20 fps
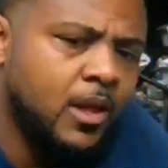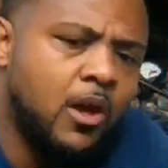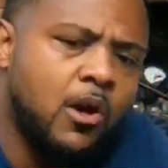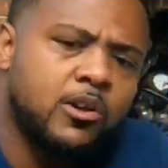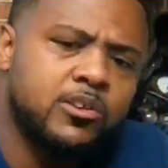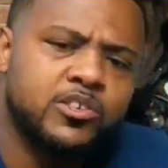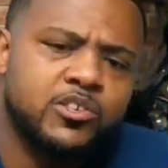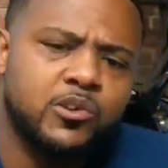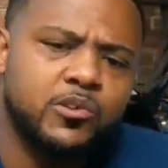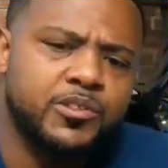
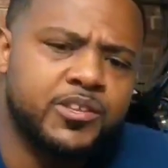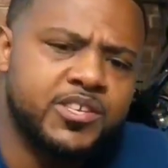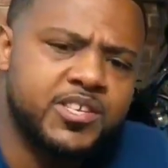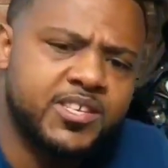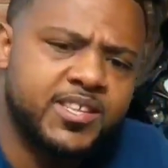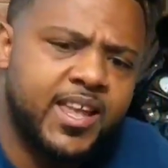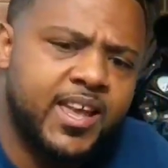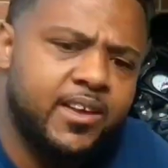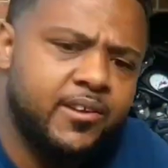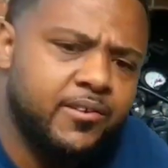
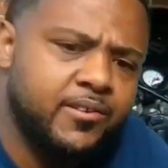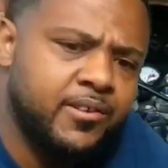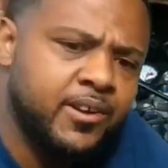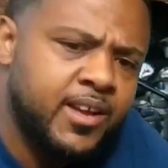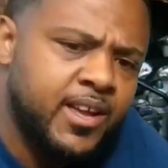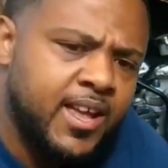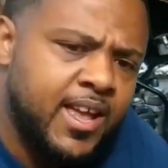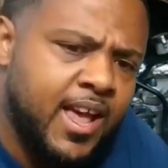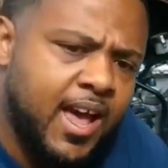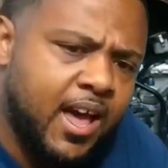
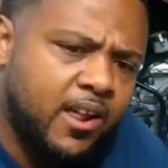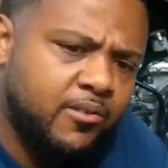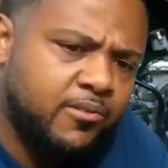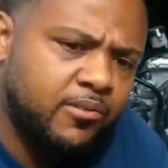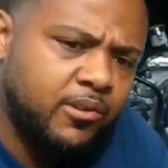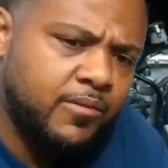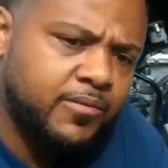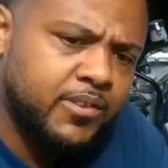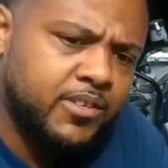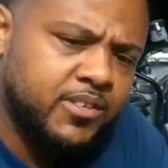I don't
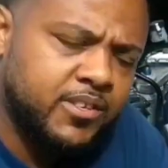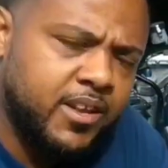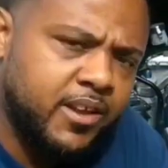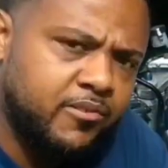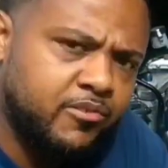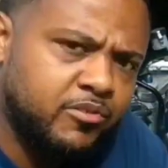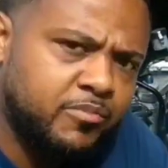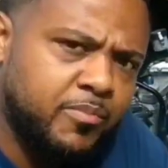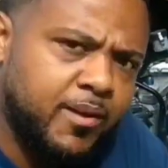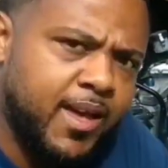know if the
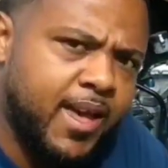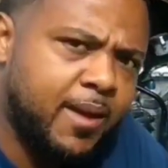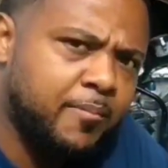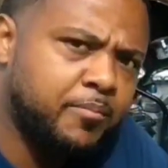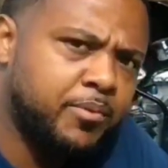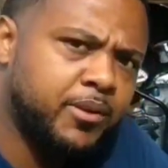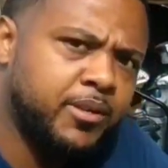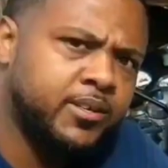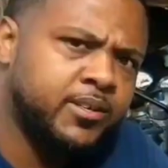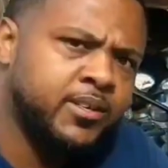stator is bad,
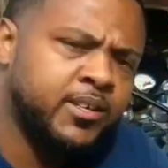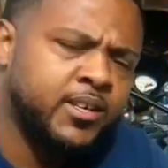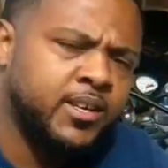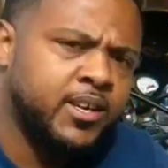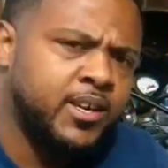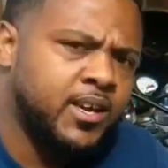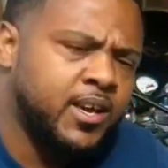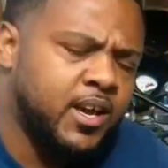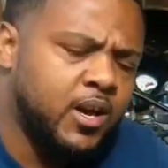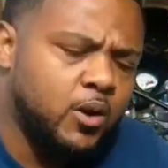but
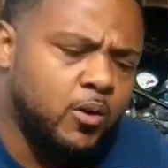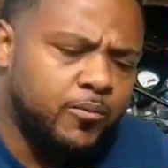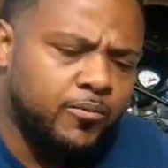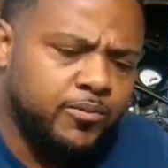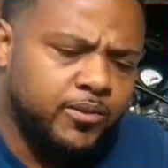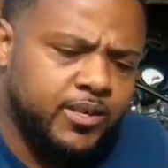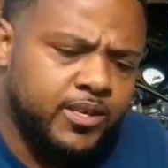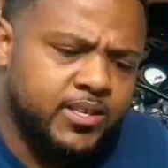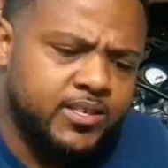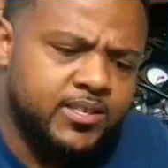
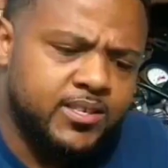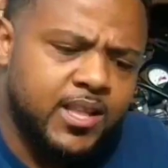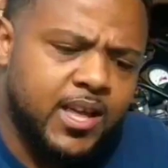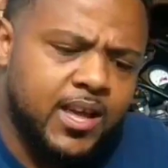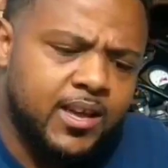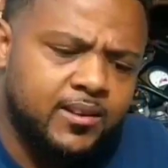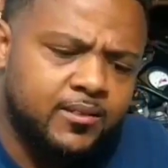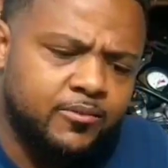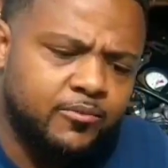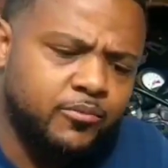hopefully it's
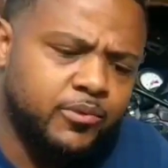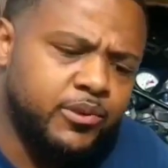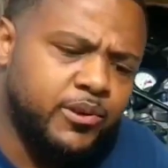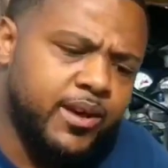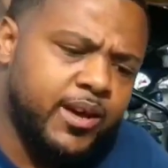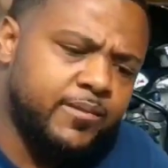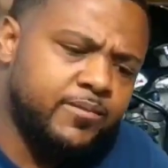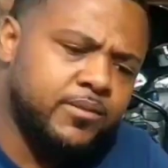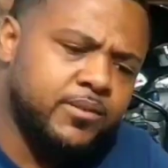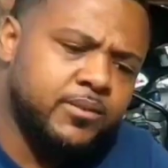not. We'll
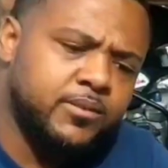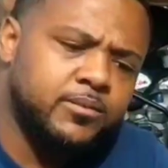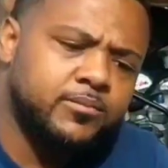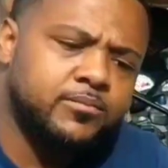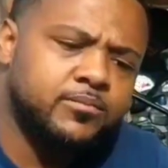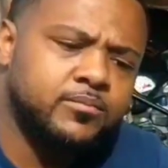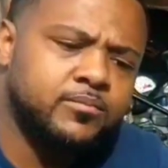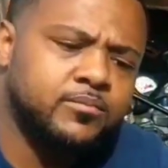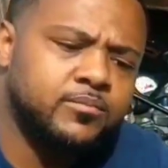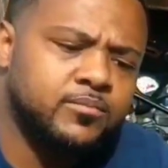have to
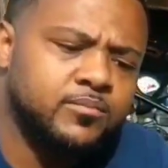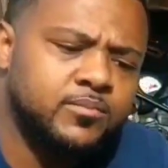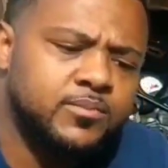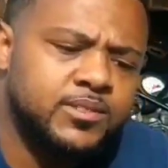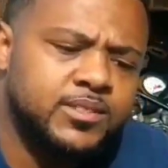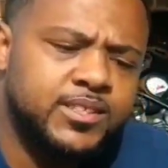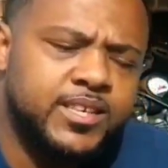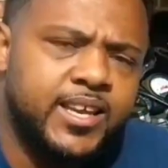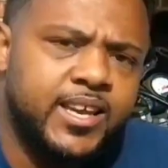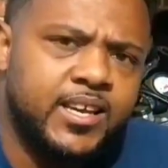
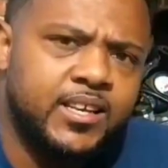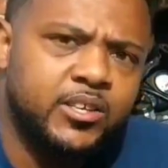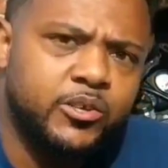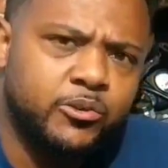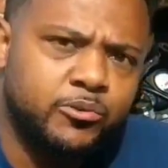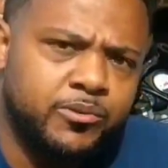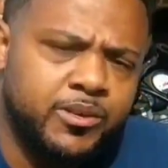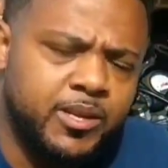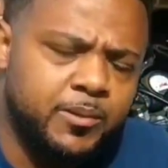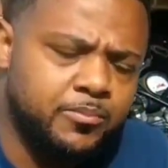dig a
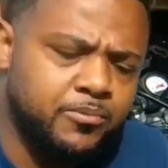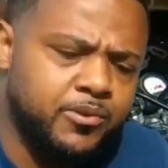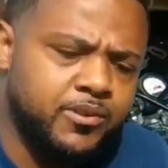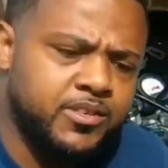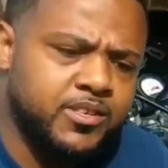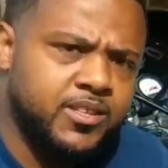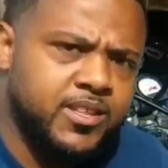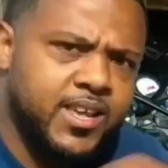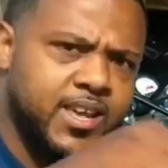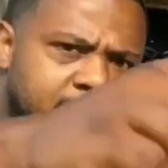little deeper
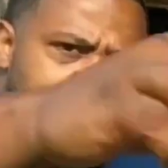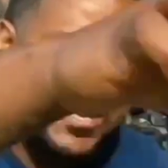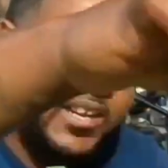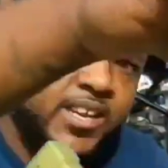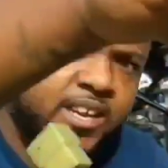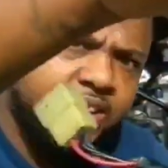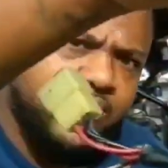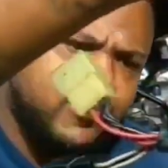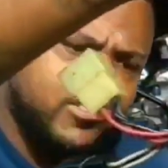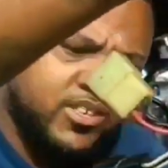into that. And
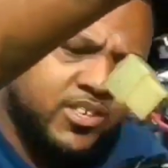here's